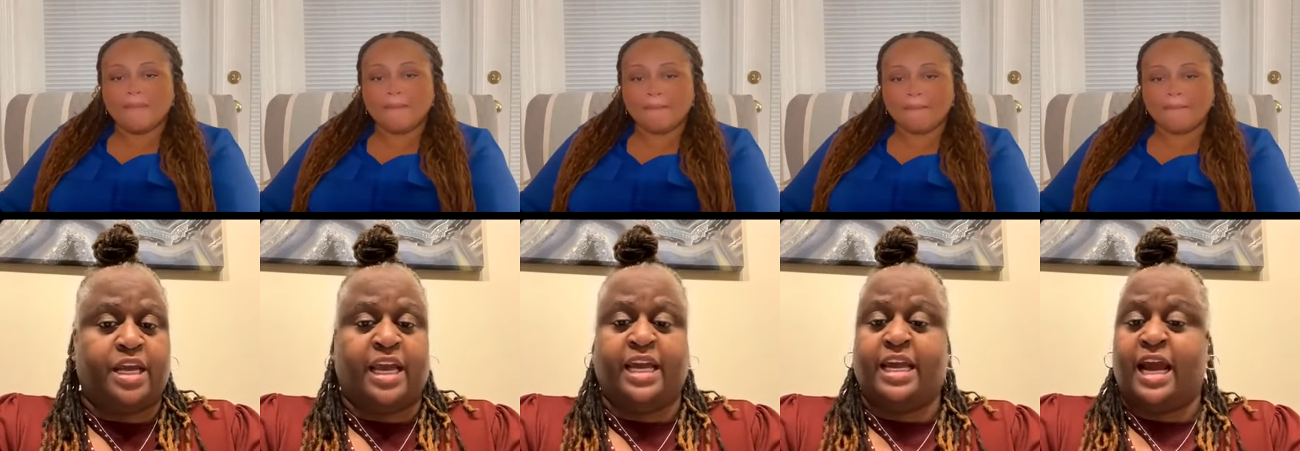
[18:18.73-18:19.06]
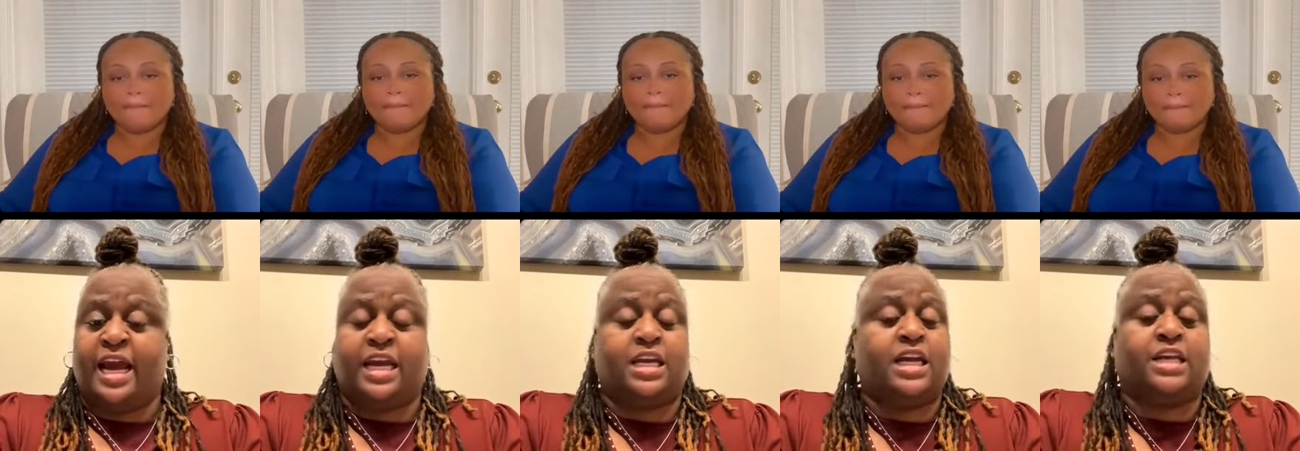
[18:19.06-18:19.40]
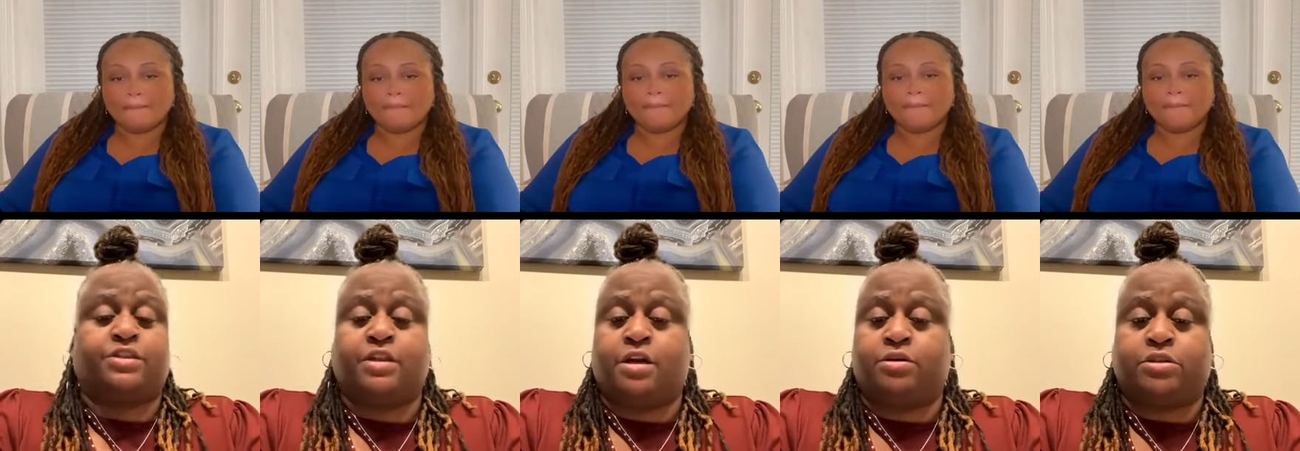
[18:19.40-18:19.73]
Speaker 1: It ain't
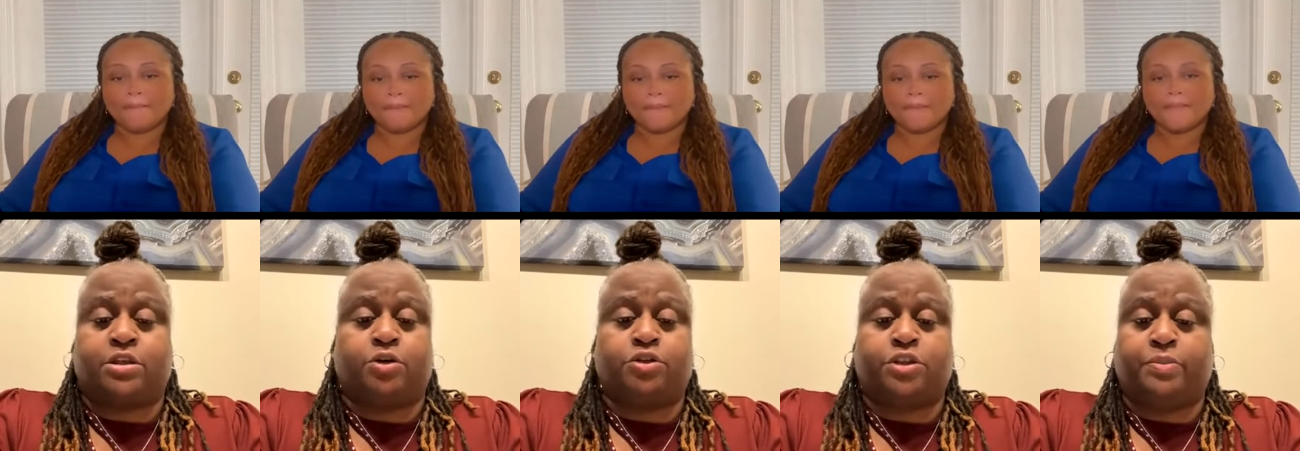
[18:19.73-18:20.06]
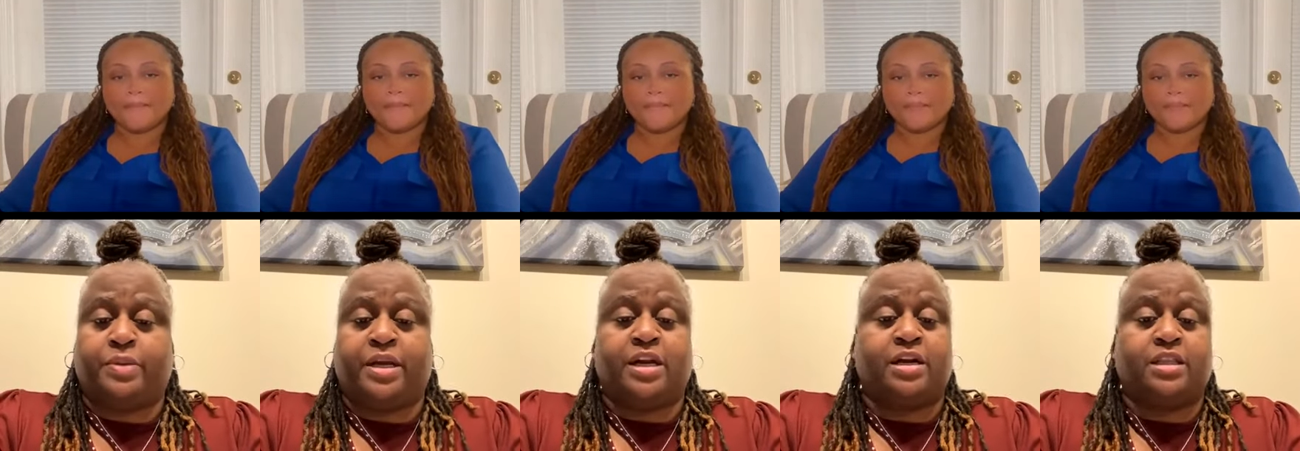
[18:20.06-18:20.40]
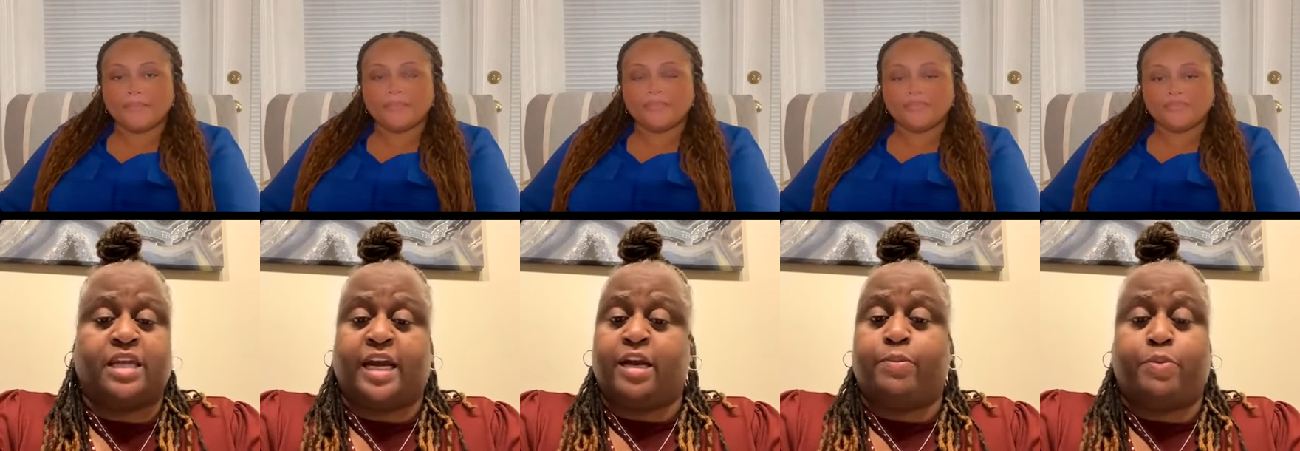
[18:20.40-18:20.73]
nothing on social media
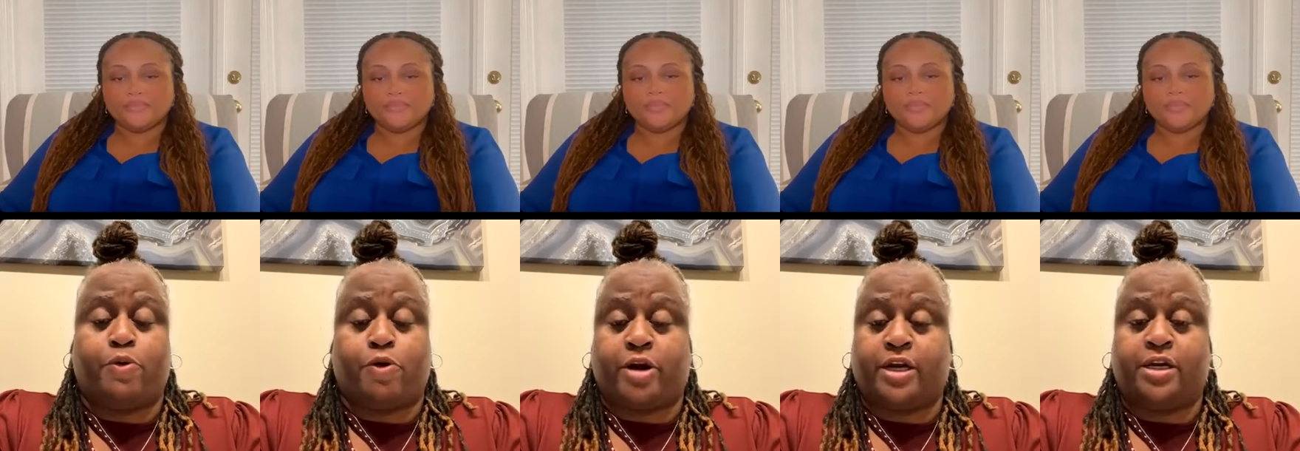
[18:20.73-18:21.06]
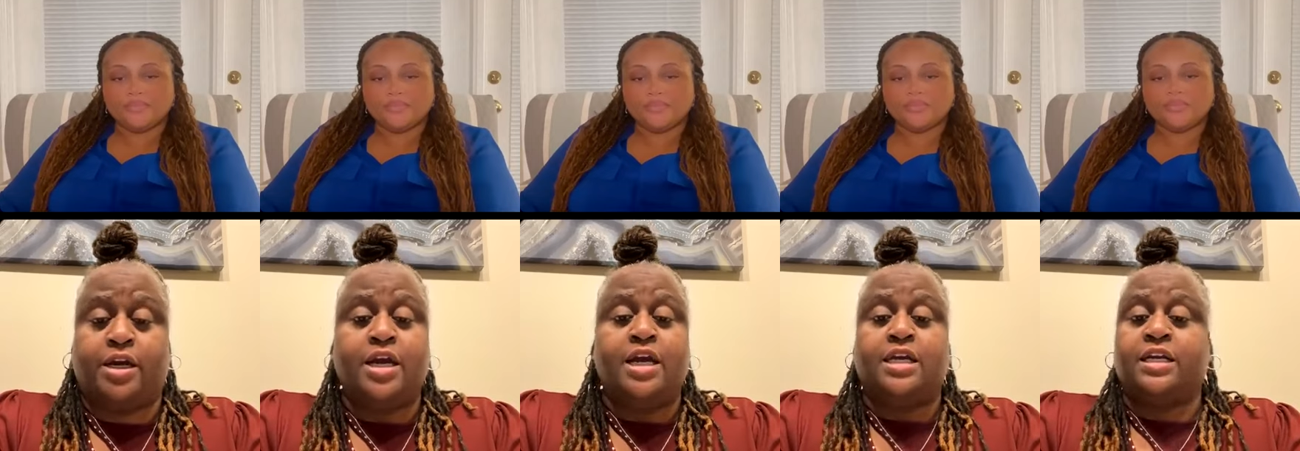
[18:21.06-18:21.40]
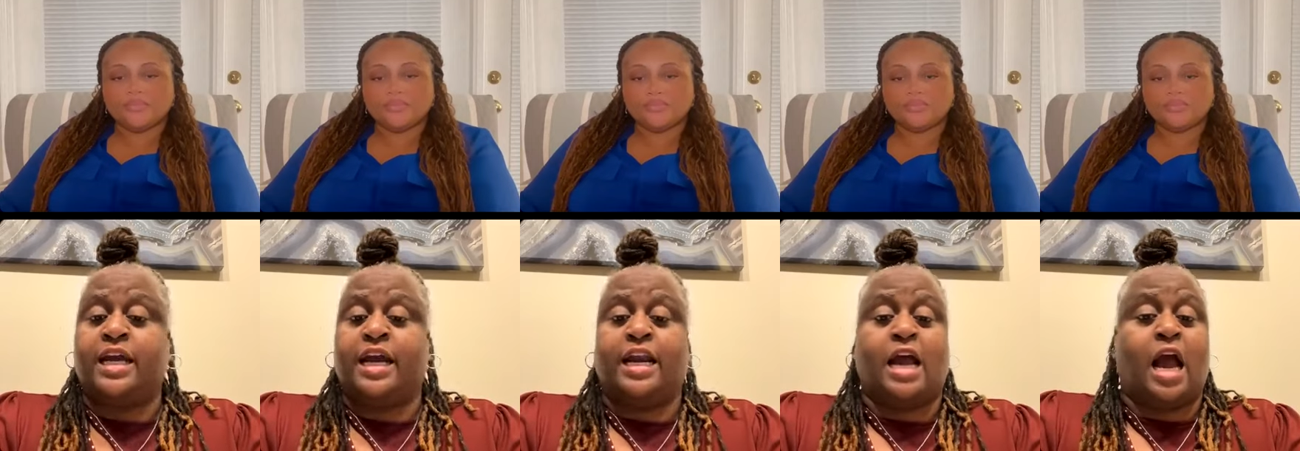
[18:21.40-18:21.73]
that important
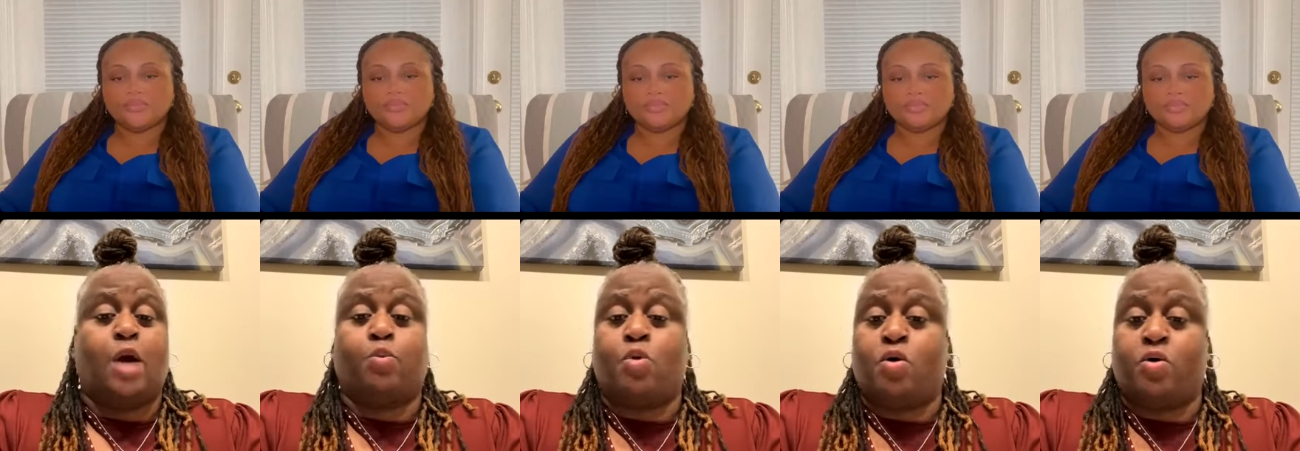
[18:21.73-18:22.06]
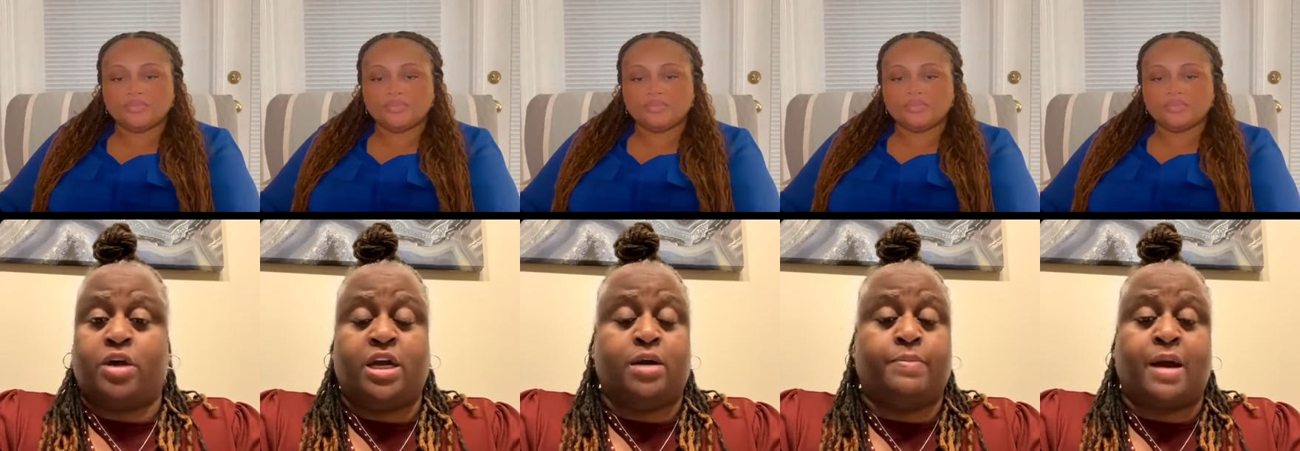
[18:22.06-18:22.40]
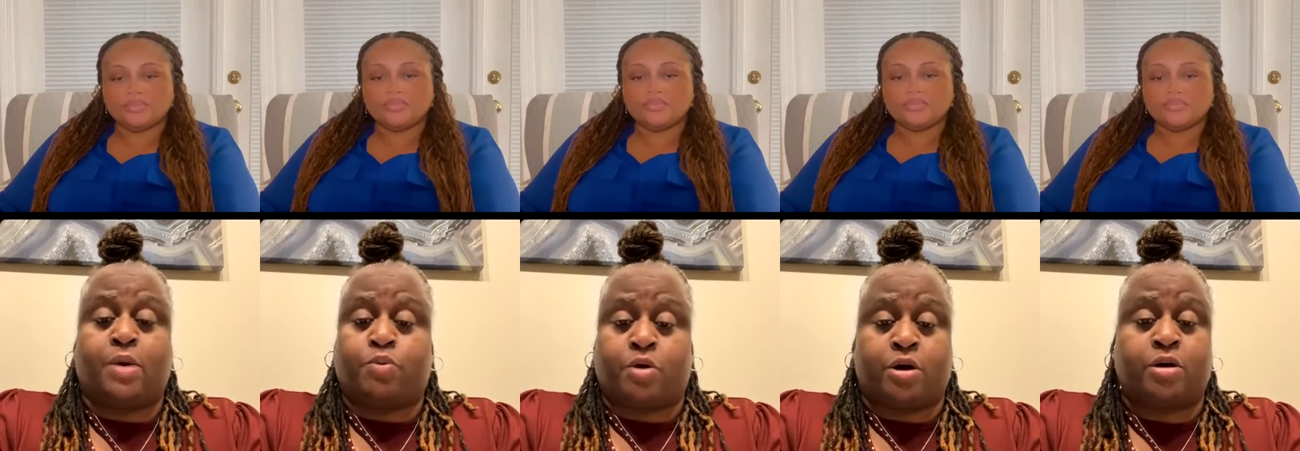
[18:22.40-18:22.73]
that I won't hear by
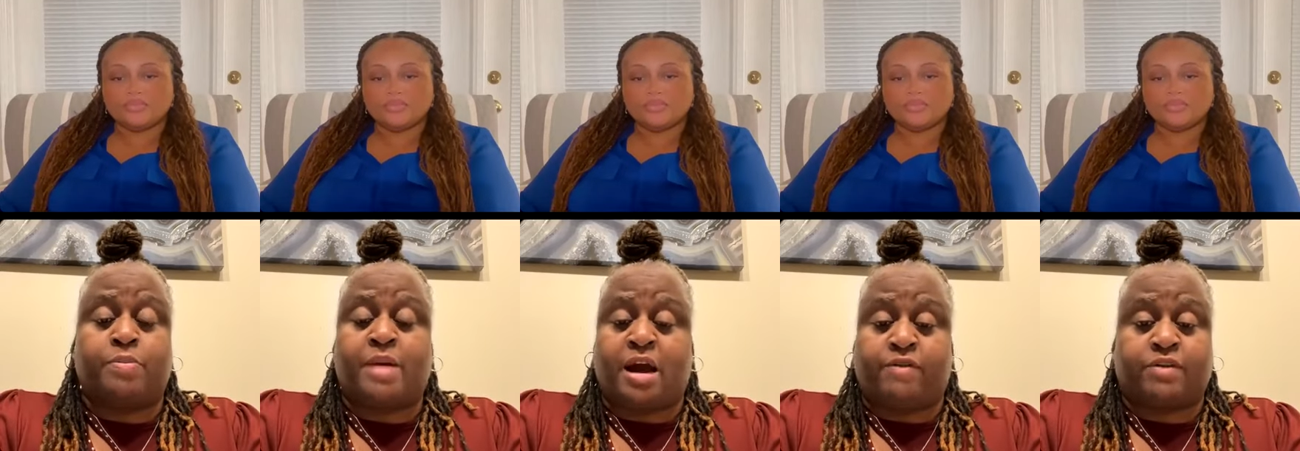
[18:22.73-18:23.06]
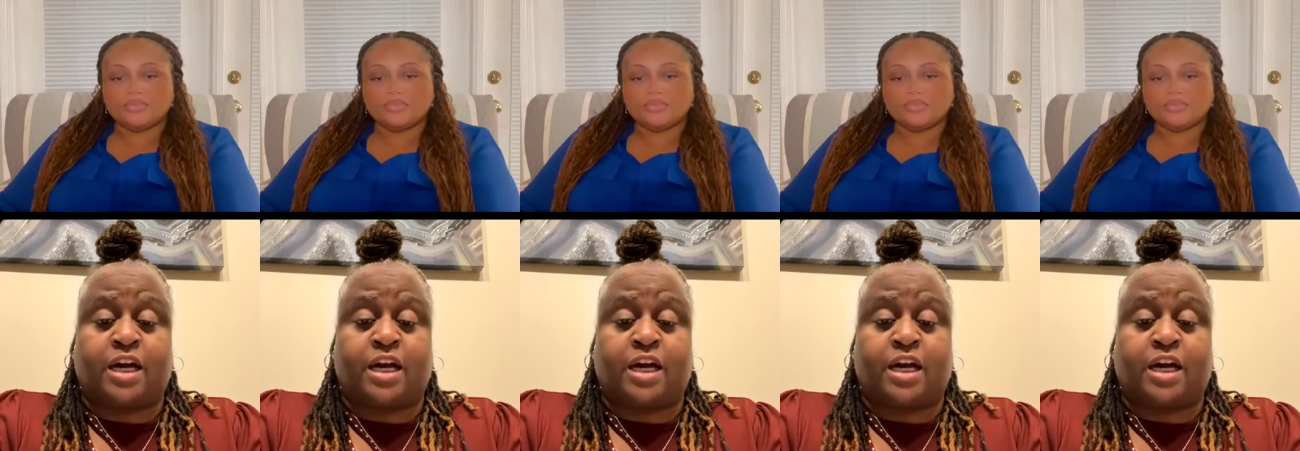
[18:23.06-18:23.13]
word of mouth.